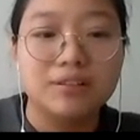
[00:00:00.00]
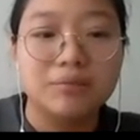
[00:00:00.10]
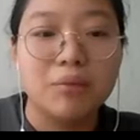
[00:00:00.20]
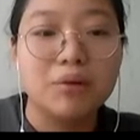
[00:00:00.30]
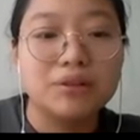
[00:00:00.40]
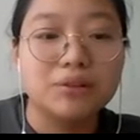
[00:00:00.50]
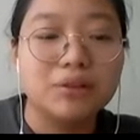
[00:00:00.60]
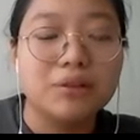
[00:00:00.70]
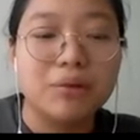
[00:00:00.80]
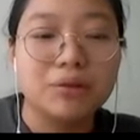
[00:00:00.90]
Most
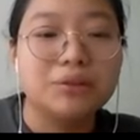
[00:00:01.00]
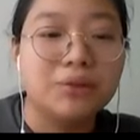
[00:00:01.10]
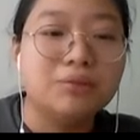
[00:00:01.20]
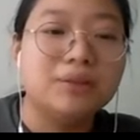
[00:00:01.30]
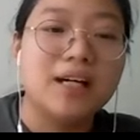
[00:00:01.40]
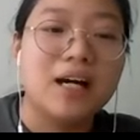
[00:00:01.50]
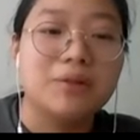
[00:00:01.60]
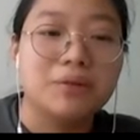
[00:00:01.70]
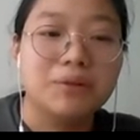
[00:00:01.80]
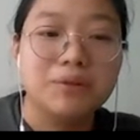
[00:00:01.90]

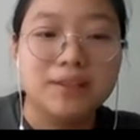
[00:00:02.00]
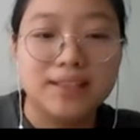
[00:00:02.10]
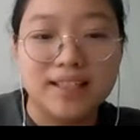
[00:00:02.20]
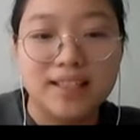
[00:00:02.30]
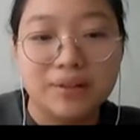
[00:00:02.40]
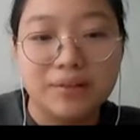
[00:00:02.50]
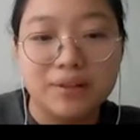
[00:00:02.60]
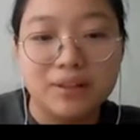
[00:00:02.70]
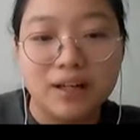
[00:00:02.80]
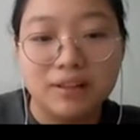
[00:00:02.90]
websites when we see it
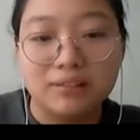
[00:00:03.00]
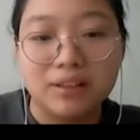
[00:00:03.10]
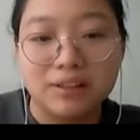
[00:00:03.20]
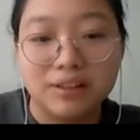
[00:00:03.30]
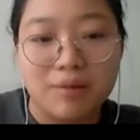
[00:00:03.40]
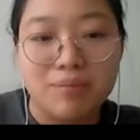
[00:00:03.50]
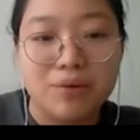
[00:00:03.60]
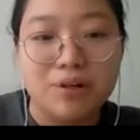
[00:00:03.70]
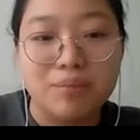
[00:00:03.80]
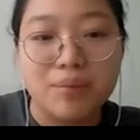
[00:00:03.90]
we're on the
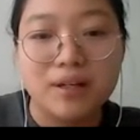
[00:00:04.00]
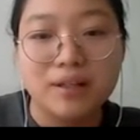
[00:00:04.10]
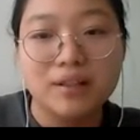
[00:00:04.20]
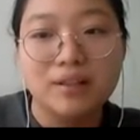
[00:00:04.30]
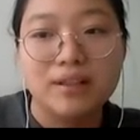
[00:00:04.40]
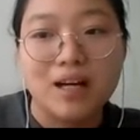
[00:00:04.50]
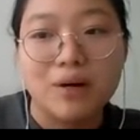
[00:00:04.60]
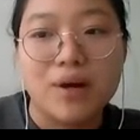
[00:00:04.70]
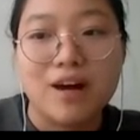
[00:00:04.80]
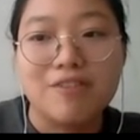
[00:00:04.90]
computer, but now
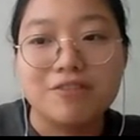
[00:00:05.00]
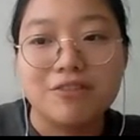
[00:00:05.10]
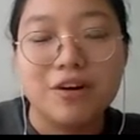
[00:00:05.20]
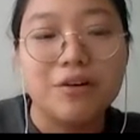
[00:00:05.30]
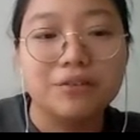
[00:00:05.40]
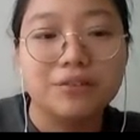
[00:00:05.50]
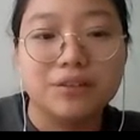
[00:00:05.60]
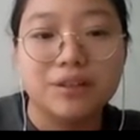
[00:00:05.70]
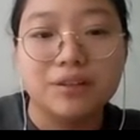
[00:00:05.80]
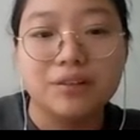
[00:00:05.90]
we have phone,
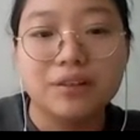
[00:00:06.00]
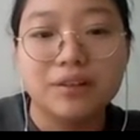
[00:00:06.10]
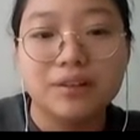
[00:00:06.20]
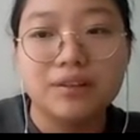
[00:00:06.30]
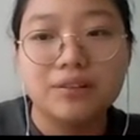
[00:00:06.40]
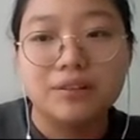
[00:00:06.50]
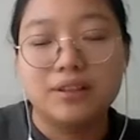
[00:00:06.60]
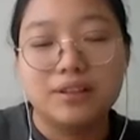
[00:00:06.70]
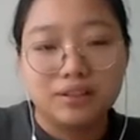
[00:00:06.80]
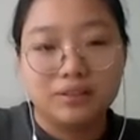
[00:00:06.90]
so
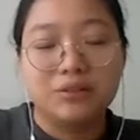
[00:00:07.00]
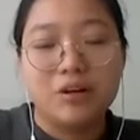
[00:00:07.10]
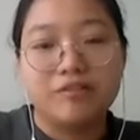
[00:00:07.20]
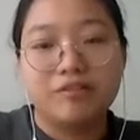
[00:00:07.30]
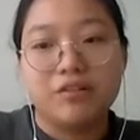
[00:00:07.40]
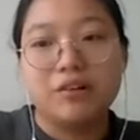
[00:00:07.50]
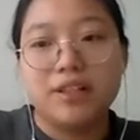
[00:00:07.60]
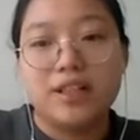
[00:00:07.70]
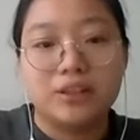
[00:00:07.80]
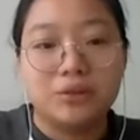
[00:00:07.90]
this phone,
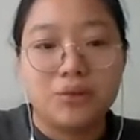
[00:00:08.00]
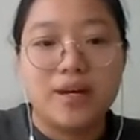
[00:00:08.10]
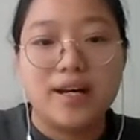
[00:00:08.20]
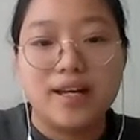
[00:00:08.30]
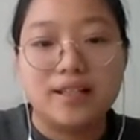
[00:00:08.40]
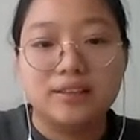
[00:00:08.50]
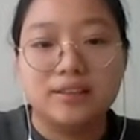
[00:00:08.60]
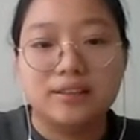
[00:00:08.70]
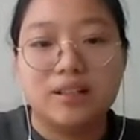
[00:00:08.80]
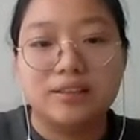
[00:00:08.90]
their screen is
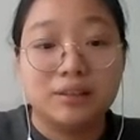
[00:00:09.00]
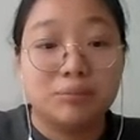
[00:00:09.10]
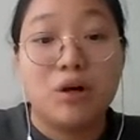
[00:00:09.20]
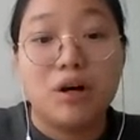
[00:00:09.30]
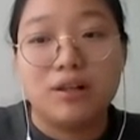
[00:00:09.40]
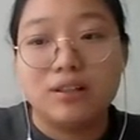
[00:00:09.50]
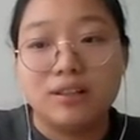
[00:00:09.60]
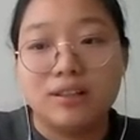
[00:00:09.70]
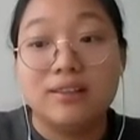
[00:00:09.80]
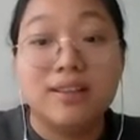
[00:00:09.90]
smaller,
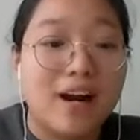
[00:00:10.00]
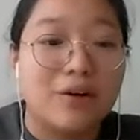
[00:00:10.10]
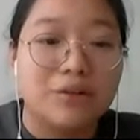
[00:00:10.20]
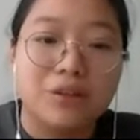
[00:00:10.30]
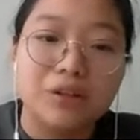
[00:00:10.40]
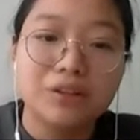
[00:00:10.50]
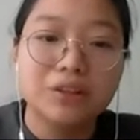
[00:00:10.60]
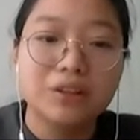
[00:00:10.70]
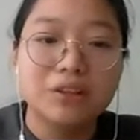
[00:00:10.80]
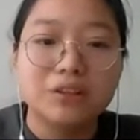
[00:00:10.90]
they're narrow,
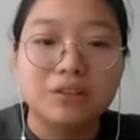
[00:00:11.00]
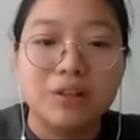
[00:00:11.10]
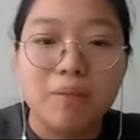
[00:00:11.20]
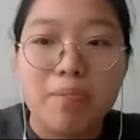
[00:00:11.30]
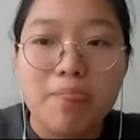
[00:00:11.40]
so